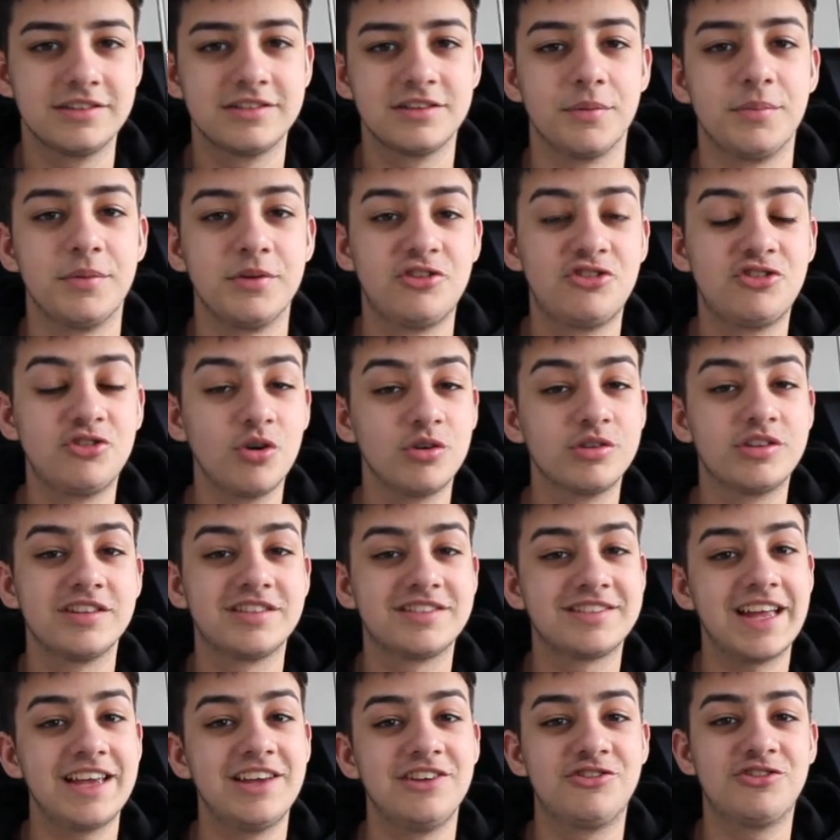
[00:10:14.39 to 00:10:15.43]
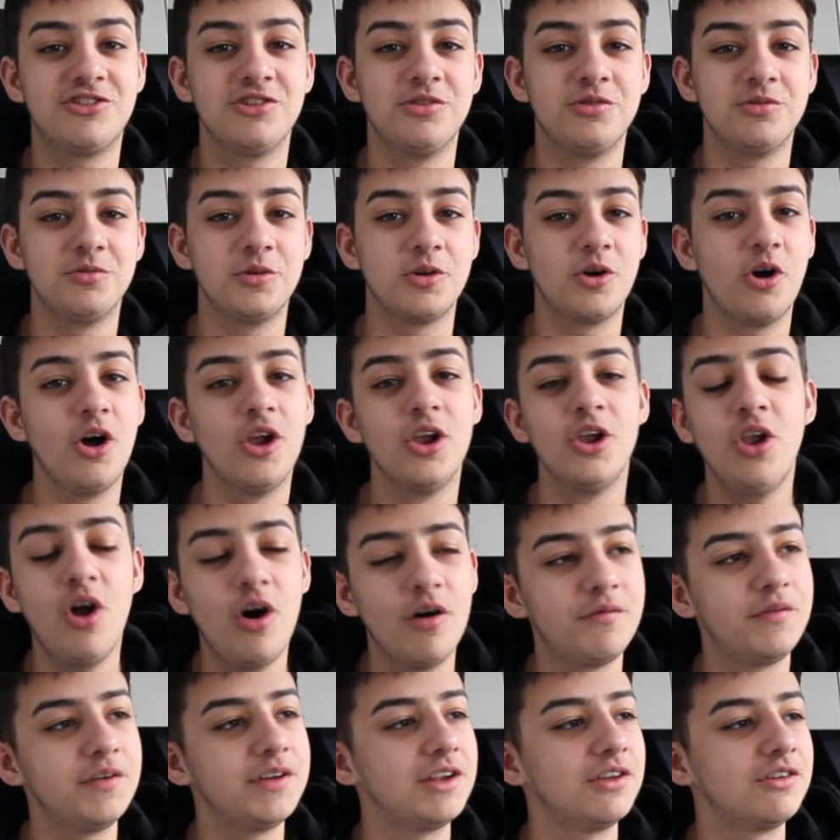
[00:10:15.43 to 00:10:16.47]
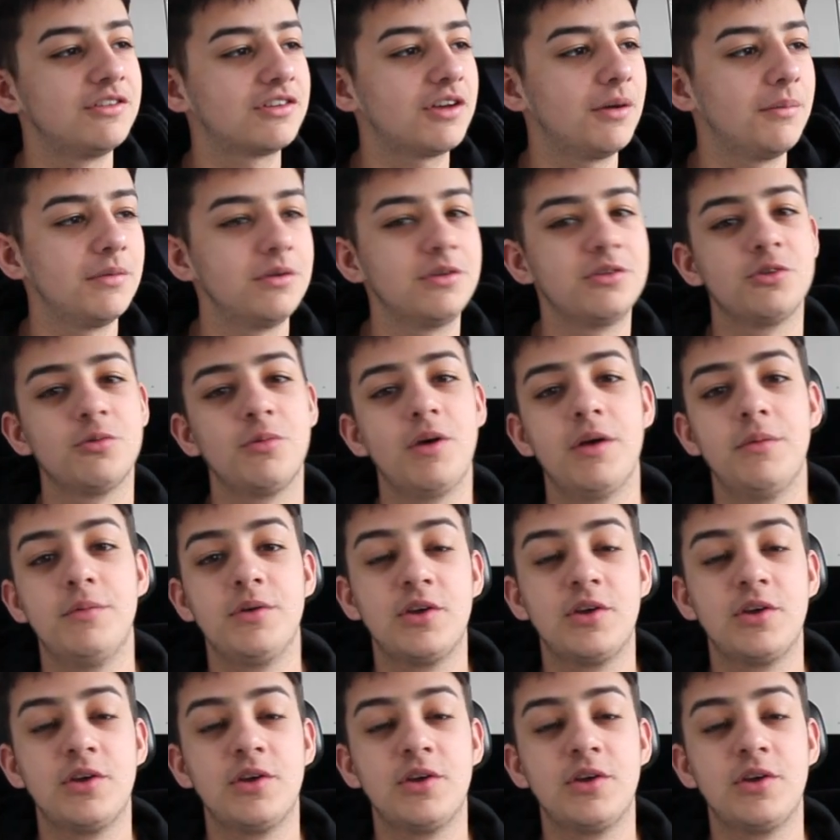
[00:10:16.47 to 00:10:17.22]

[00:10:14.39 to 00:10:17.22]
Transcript: So be sure to stay tuned, we've got a lot of videos coming out the way,